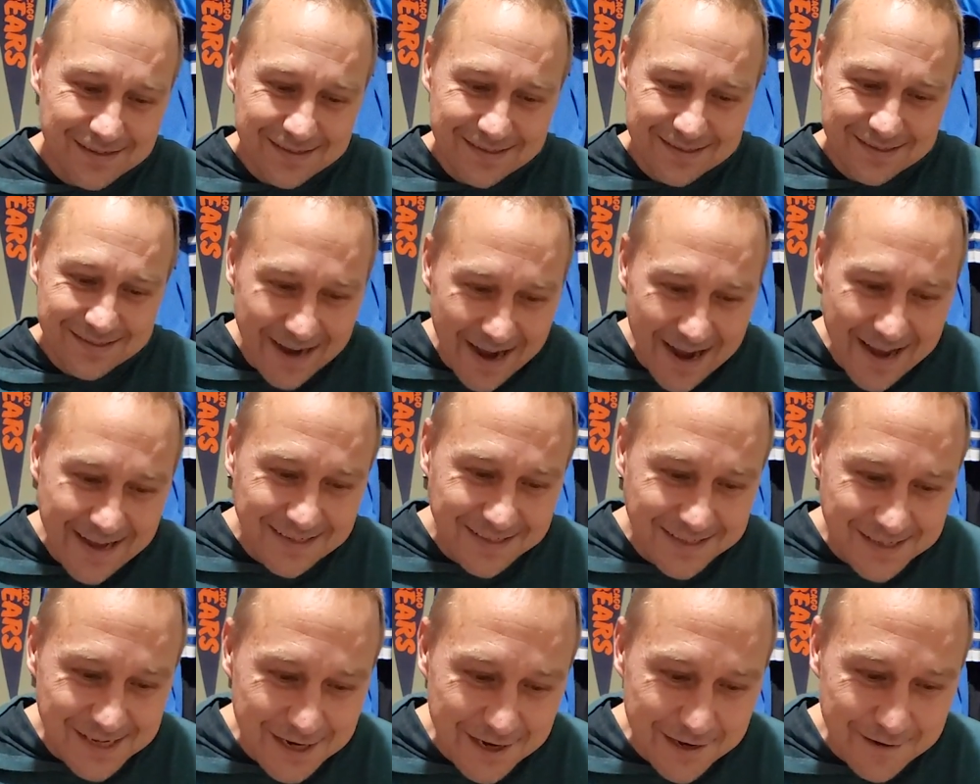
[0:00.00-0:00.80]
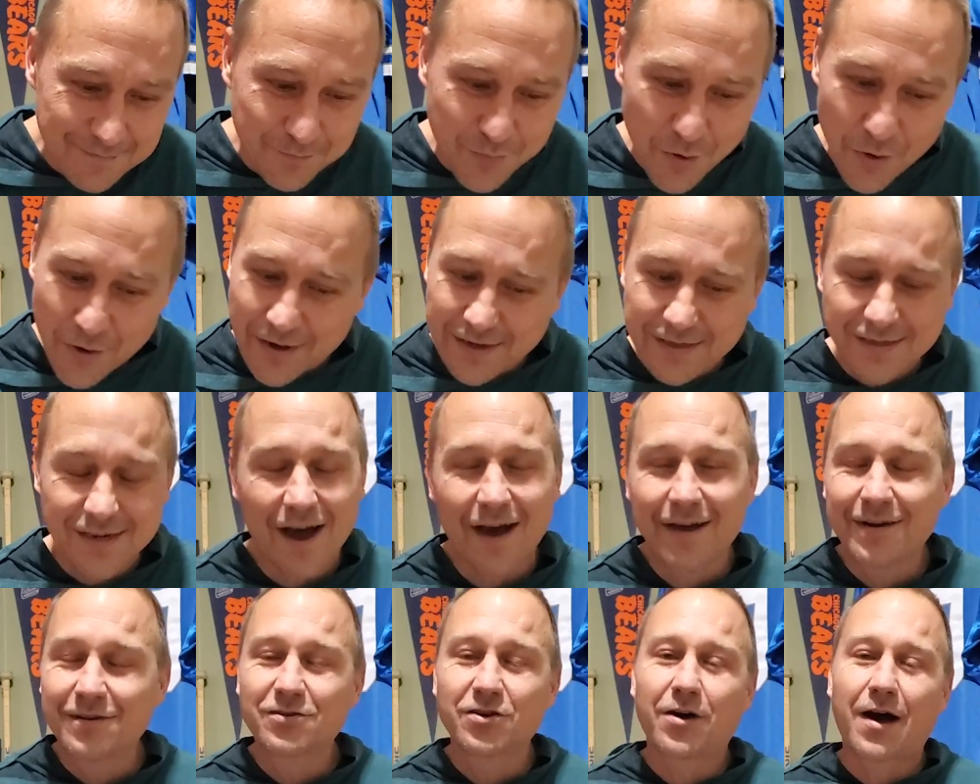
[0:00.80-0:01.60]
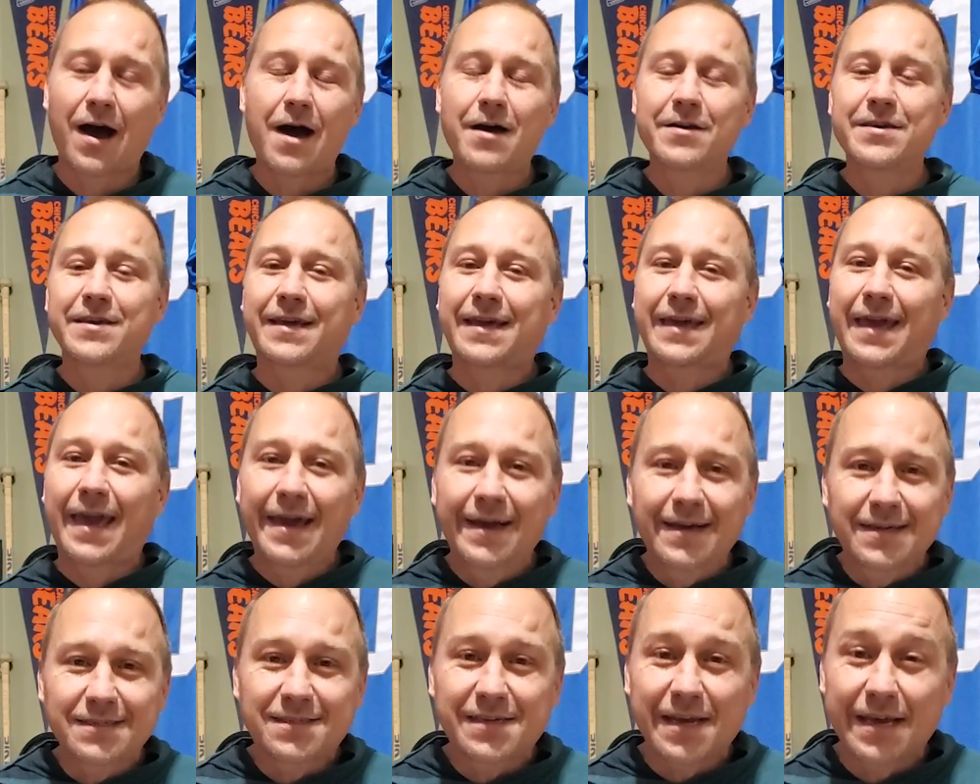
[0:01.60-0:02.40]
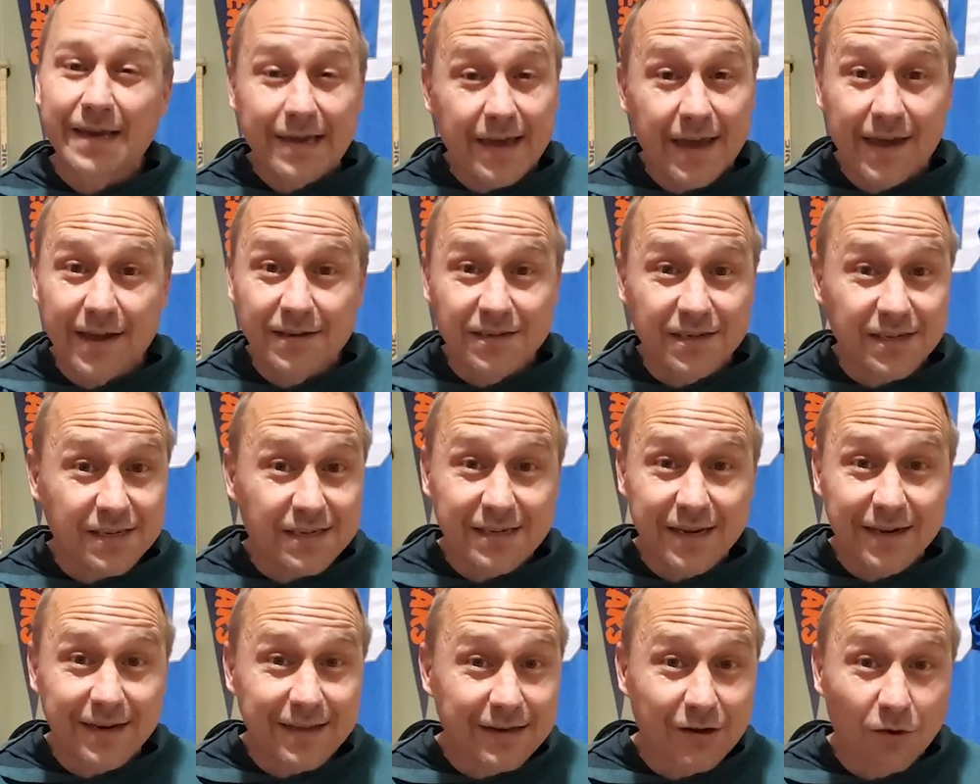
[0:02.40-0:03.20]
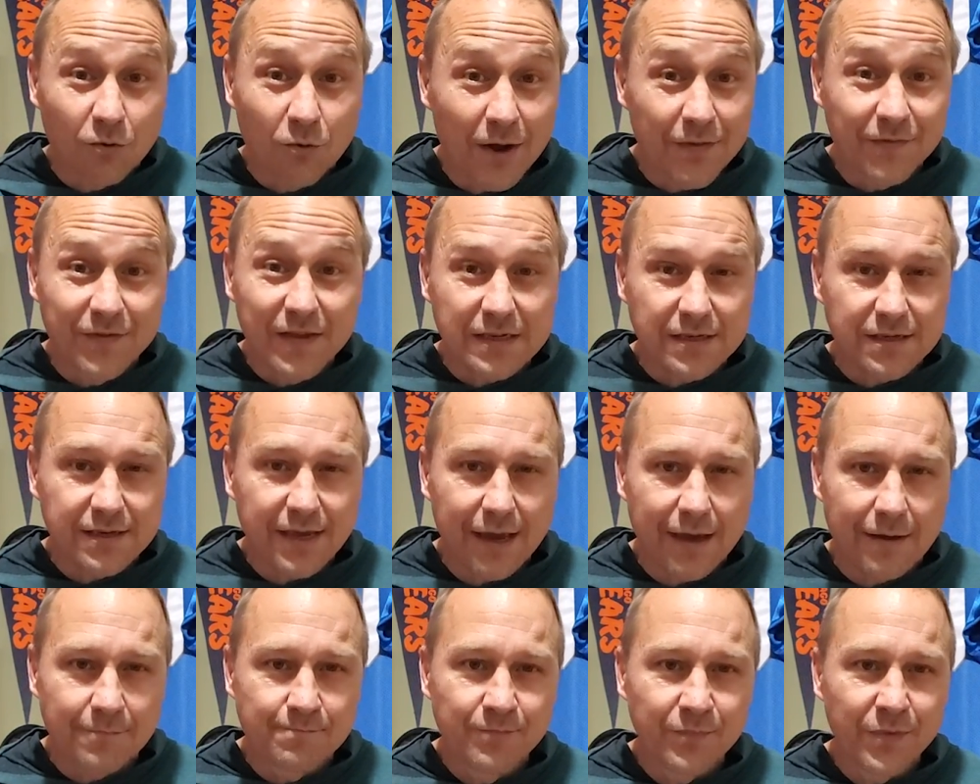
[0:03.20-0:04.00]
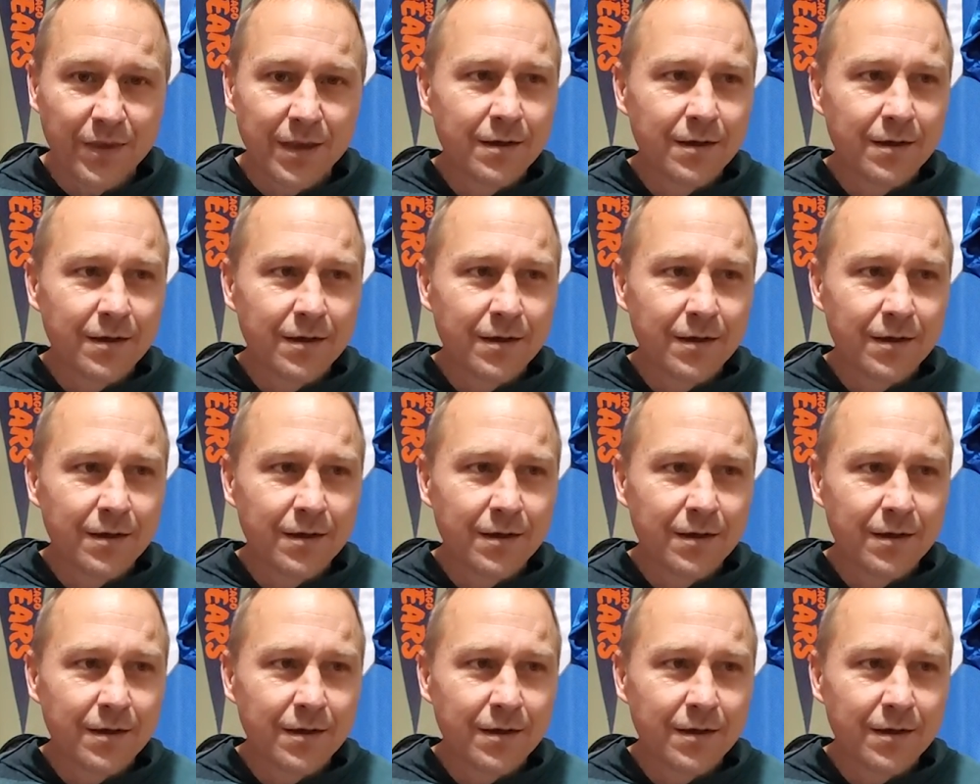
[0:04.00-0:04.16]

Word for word: 19 points. I don't know how you can't take Kansas City to win this game,